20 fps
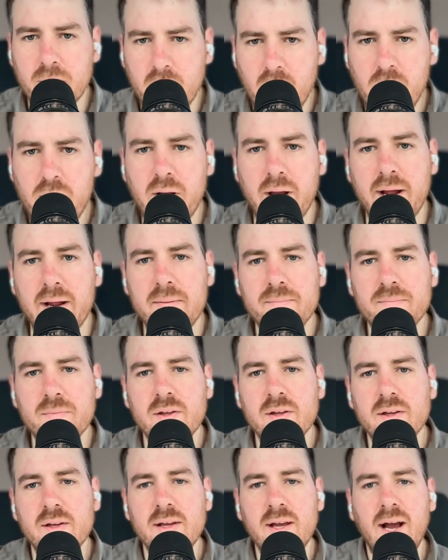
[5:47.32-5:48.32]
Okay.
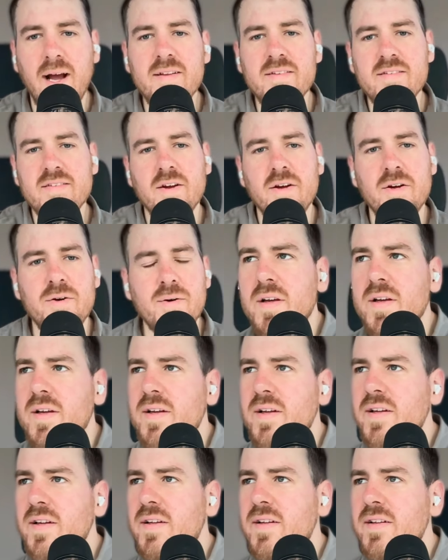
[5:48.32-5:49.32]
And so
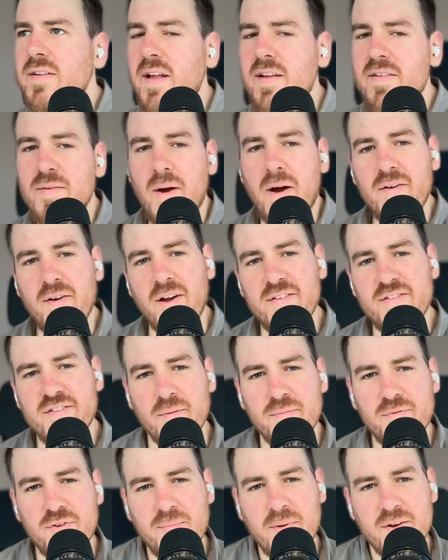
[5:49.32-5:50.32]
I
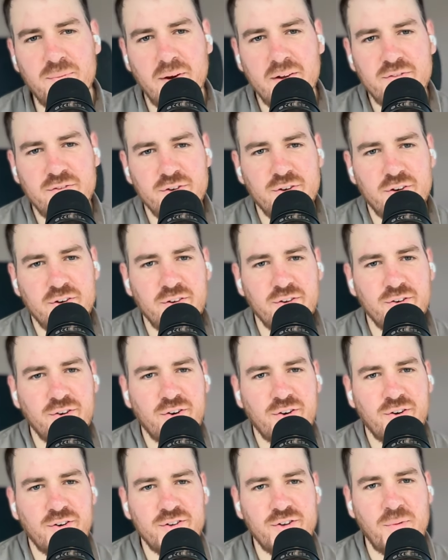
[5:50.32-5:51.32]
stopped you midway through
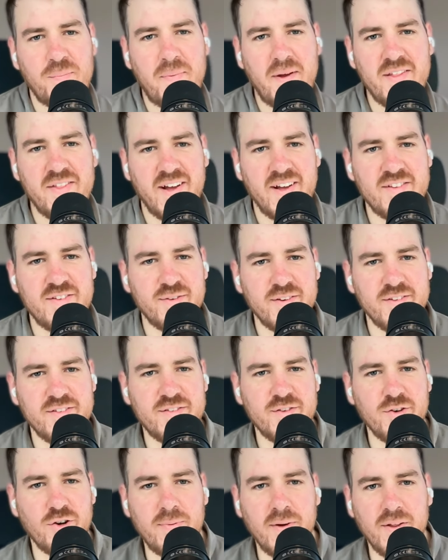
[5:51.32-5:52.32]
your bit there to
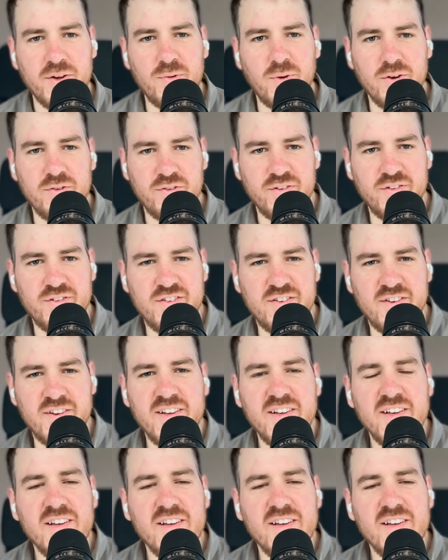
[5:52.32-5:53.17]
talk about the quadrants.